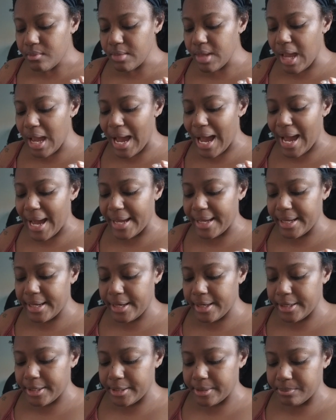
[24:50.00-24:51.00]
I
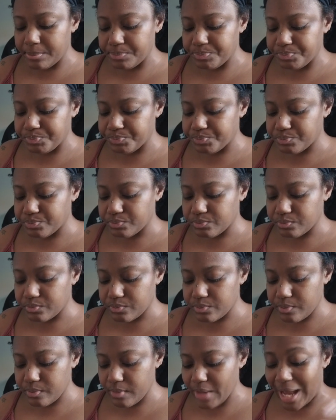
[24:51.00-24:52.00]

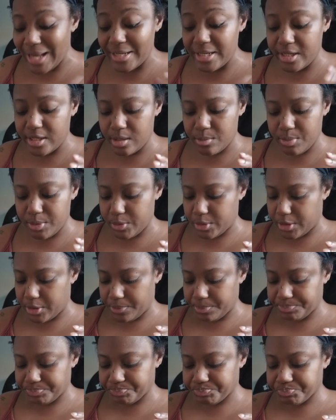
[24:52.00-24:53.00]
I need a computer.
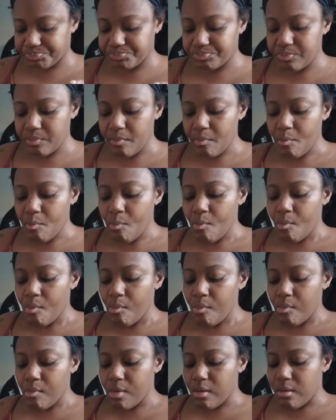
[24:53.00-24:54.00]

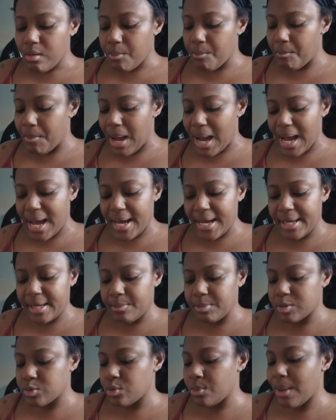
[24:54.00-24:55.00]

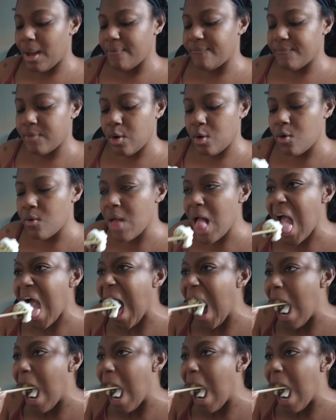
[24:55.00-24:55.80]
Between my phone,